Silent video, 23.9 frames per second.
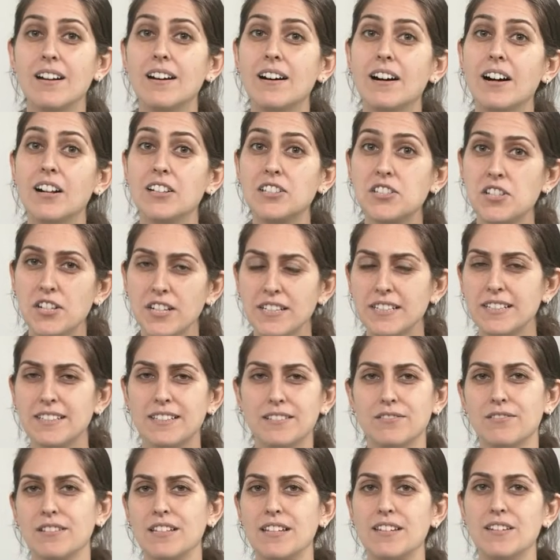
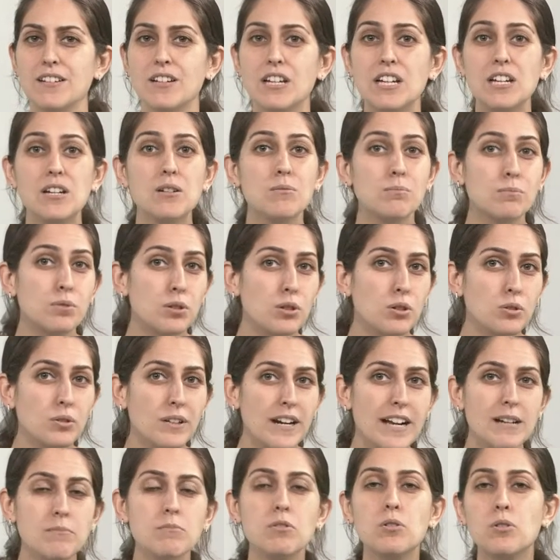Alternatively,
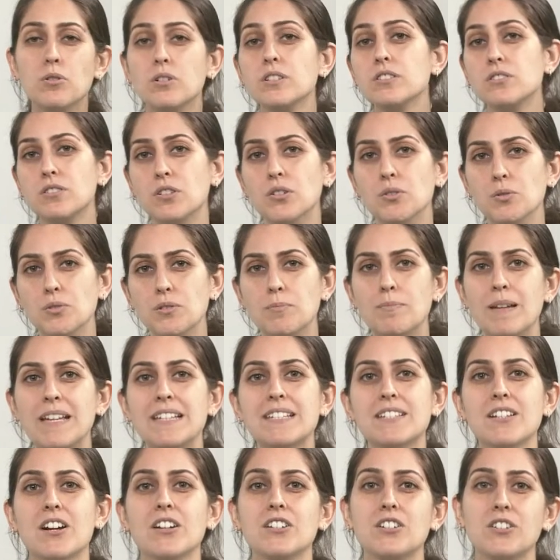program or don't
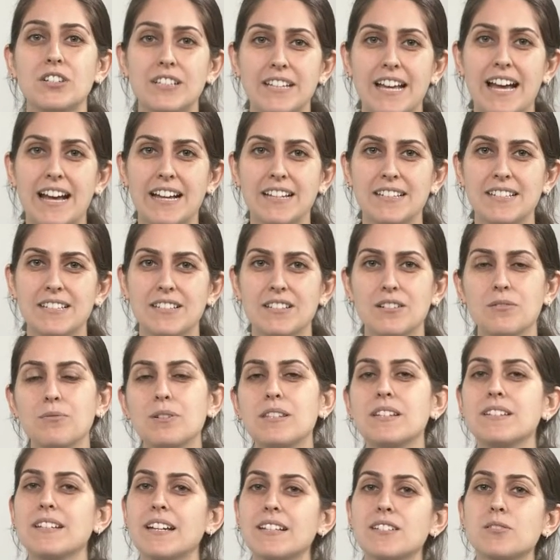based on your task with
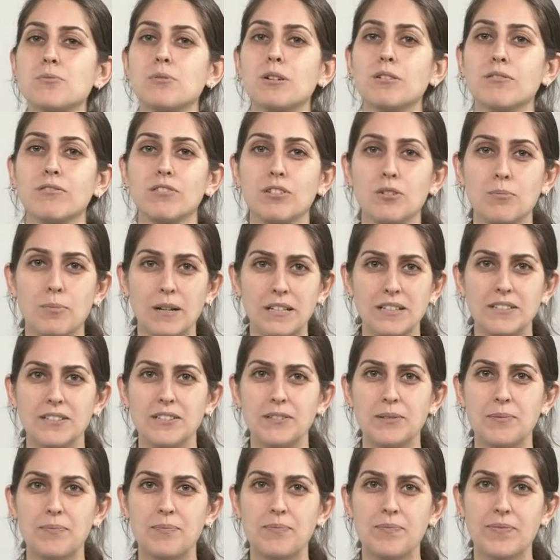a test workflow
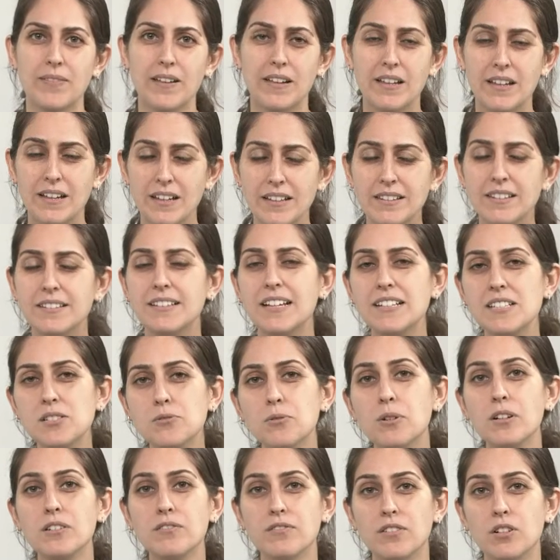bundle. The test
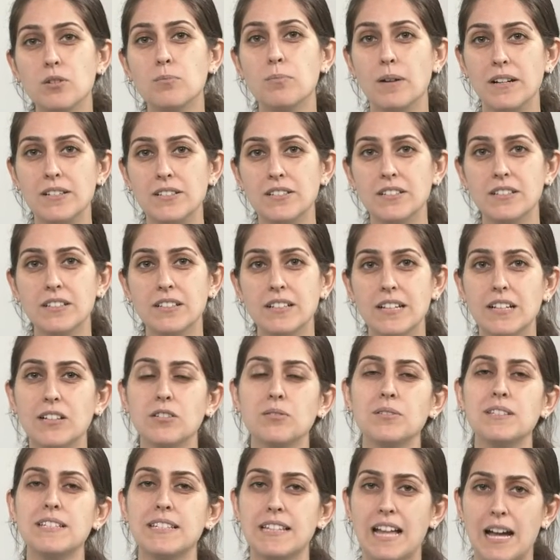workflow bundle
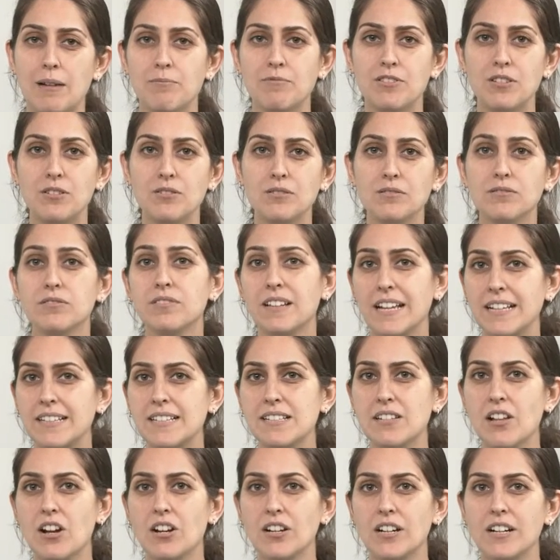includes LabVIEW,
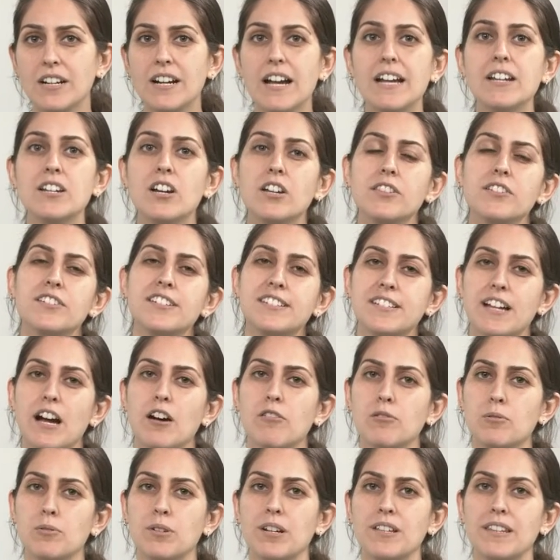FlexLogger, and other
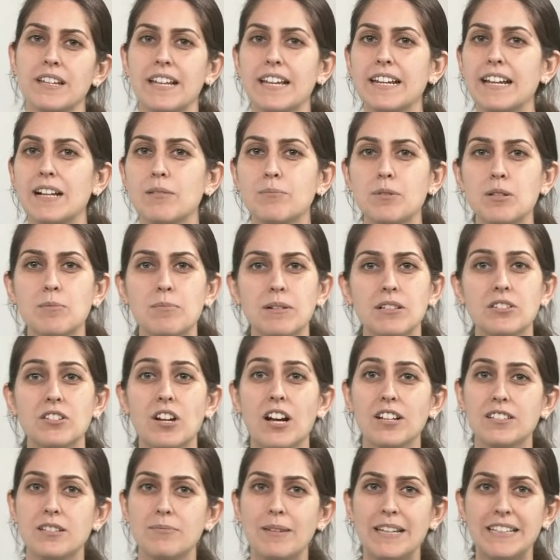software that can help you build
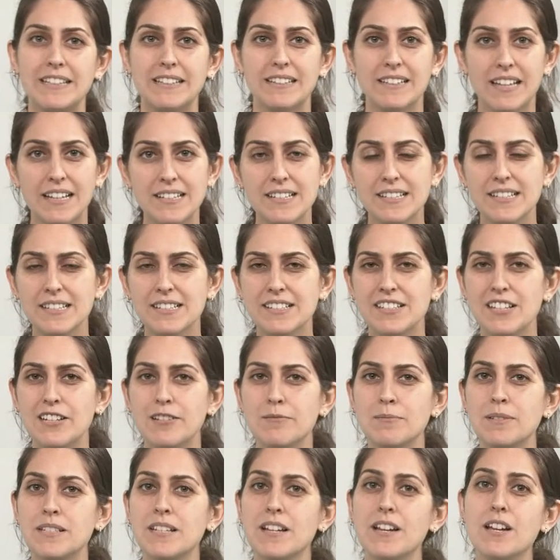automated test
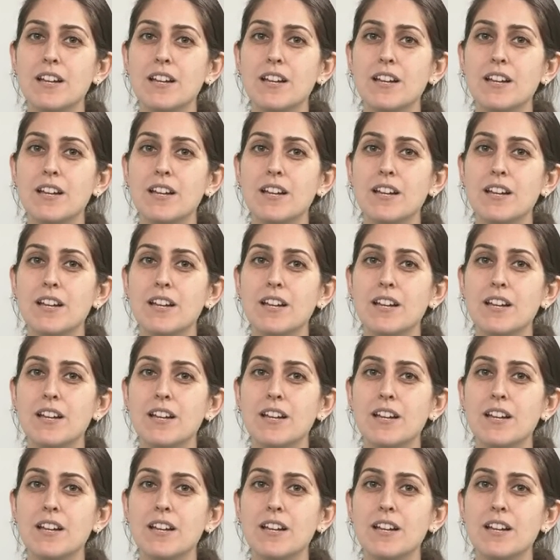systems,